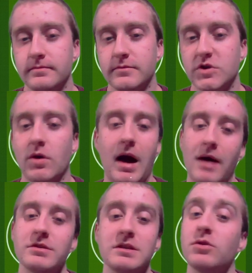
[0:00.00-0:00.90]
So I
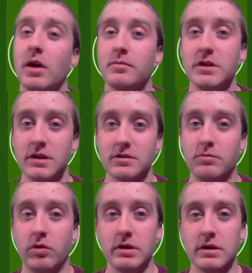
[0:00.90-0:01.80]
was incredibly
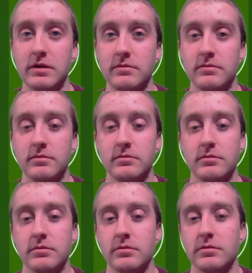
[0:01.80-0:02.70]
disappointed.
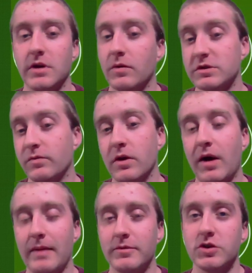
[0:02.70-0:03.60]
There was a real
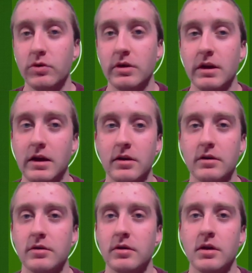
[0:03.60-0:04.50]
opportunity
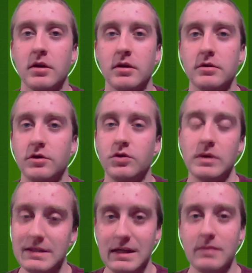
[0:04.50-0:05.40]
here to do
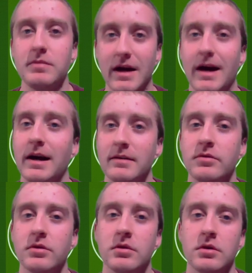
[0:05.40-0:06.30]
a deep
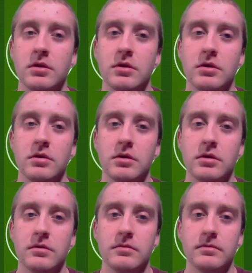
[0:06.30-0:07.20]
dive.
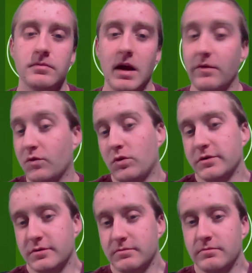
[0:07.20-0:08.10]
And of
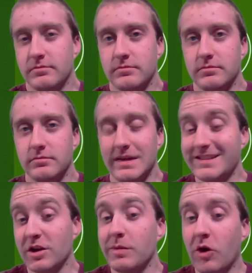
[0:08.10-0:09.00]
course, it's
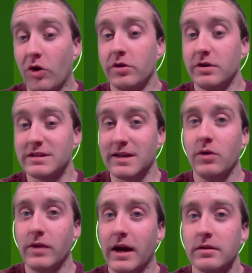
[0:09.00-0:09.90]
going to be harder to
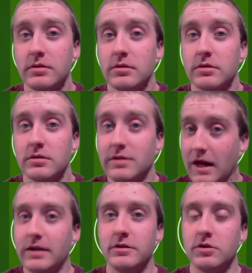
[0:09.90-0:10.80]
sell that
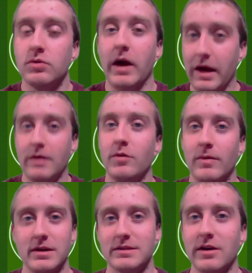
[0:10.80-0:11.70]
than to, hey, we
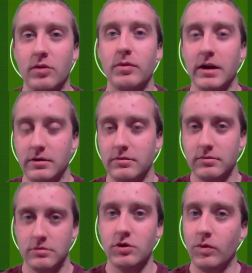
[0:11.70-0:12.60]
want to celebrate
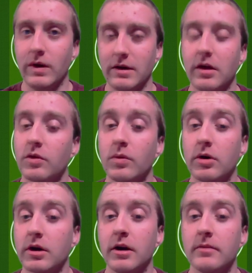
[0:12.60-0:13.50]
you winning another
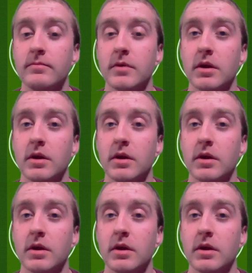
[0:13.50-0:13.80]
World Cup.